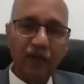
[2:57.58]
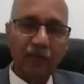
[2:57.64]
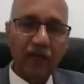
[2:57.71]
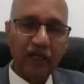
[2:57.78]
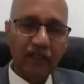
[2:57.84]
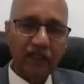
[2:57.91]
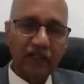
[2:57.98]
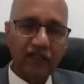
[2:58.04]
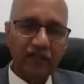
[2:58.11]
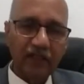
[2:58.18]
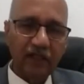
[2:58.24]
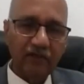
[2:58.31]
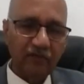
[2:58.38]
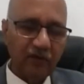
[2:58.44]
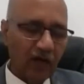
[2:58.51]
Pramadik is
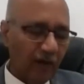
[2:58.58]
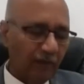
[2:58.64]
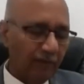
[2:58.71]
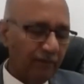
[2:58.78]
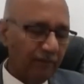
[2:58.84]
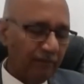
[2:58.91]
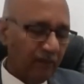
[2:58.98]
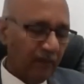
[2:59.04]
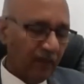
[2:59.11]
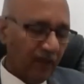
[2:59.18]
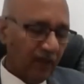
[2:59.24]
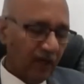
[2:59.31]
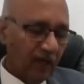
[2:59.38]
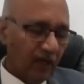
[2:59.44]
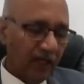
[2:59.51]
there from
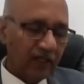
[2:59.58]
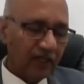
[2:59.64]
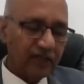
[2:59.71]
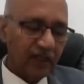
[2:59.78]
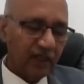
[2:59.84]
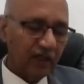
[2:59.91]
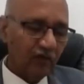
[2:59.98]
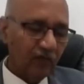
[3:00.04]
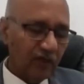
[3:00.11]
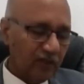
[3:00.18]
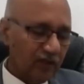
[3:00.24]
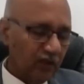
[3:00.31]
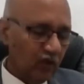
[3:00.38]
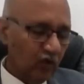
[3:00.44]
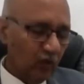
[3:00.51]
Exeter University,